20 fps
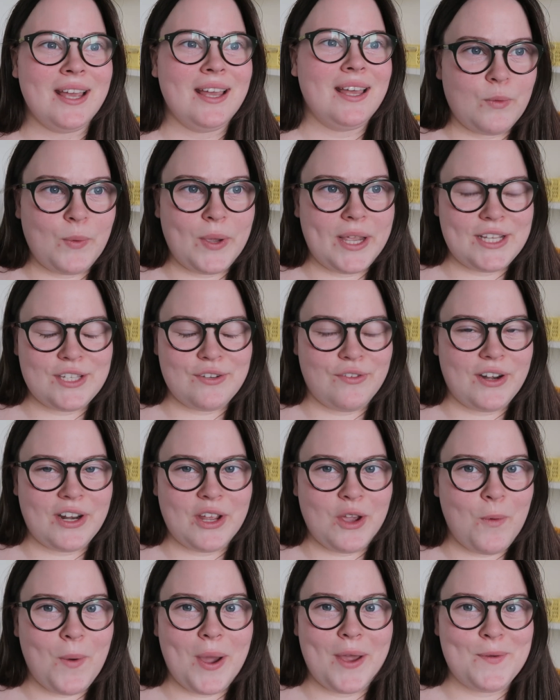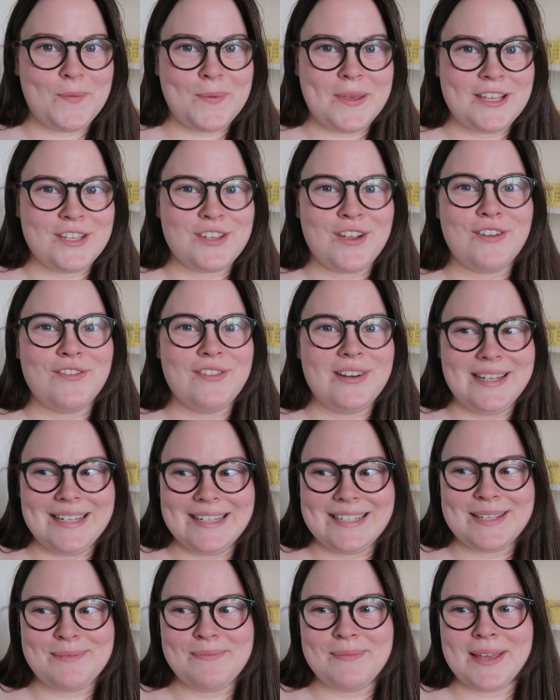The weeks are running away with me, so I really
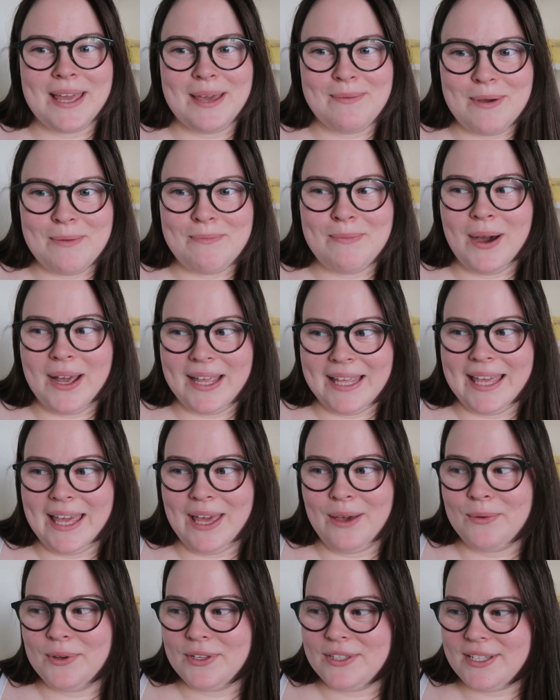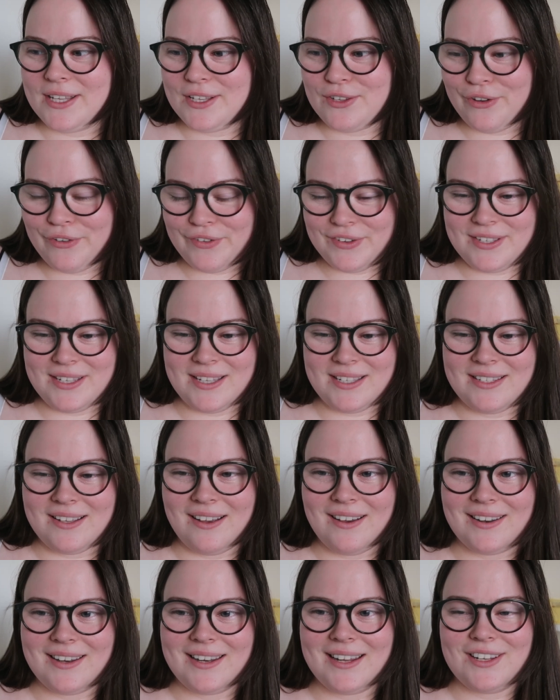need to get my butt in gear once this office is
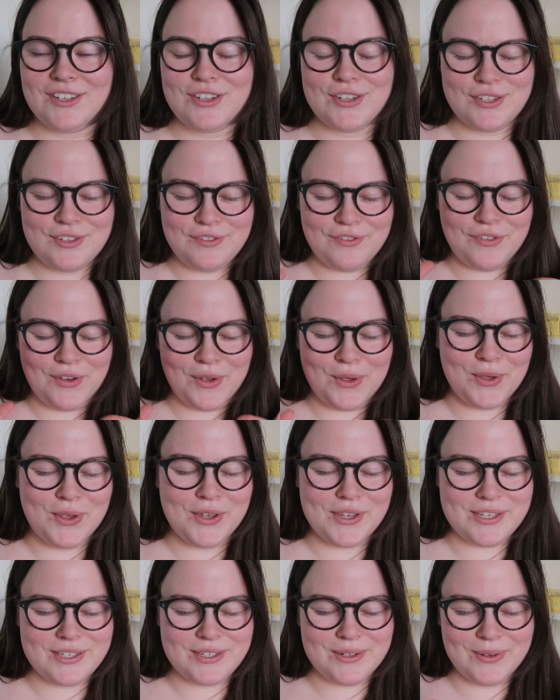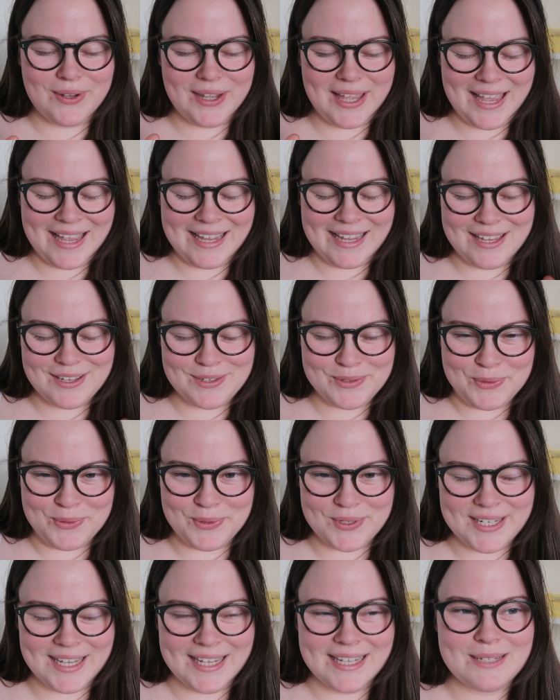done and just focus on getting it
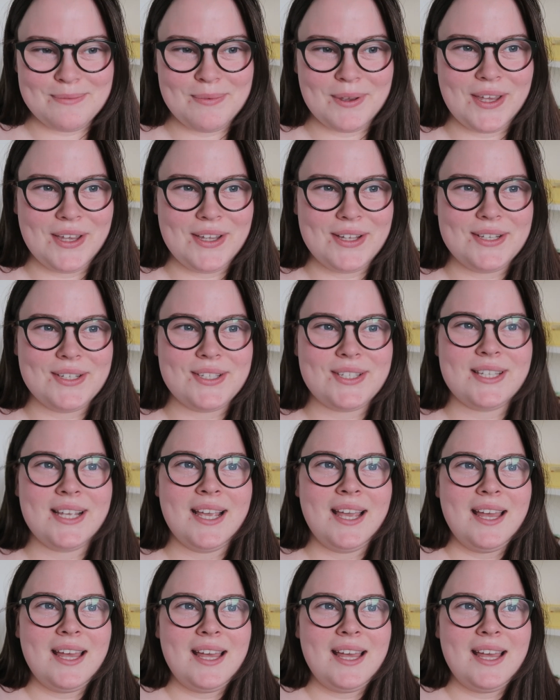sorted, because